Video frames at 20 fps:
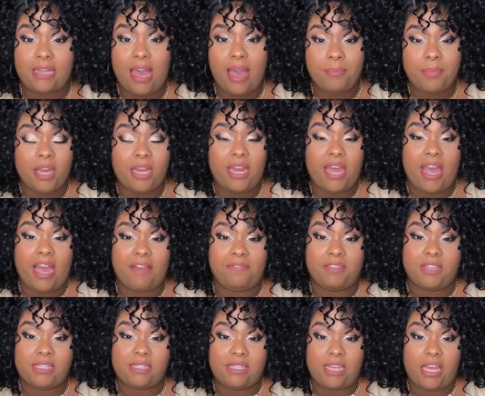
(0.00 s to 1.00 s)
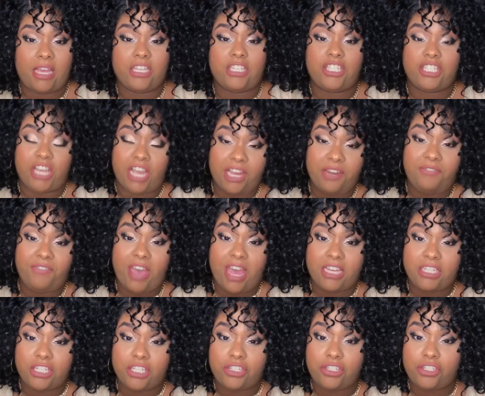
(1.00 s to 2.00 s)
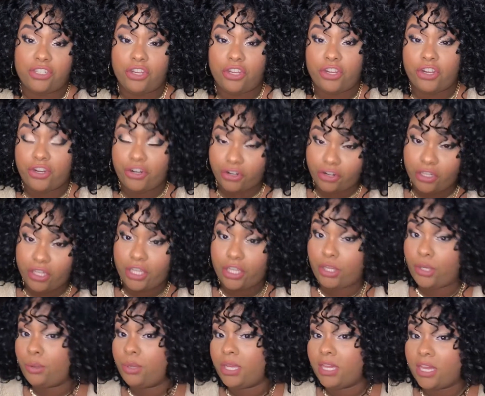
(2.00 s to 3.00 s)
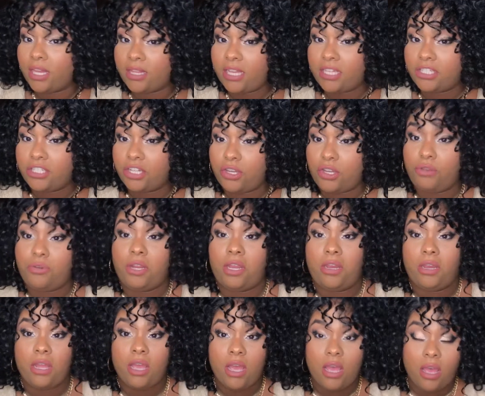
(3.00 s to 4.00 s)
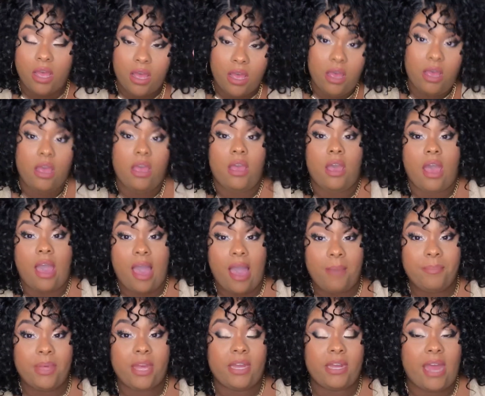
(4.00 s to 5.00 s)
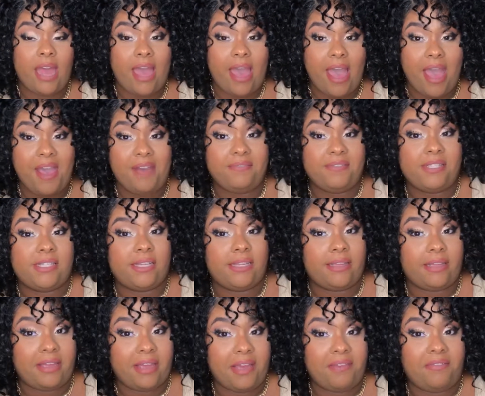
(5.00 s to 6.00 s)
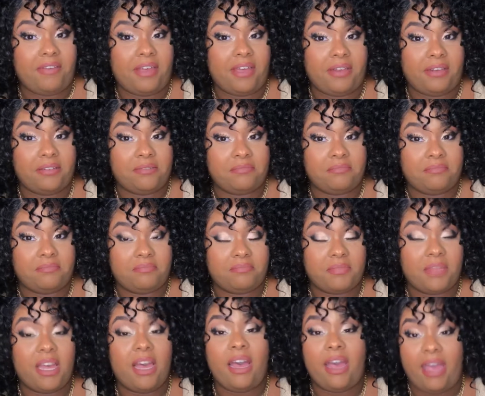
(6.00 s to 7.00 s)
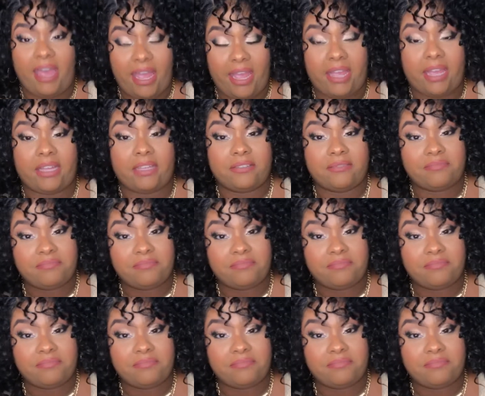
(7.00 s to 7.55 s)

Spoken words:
I'm going to have to say Chade Fashions, your curly cutie collection unit. I'm going to have to give it a 8.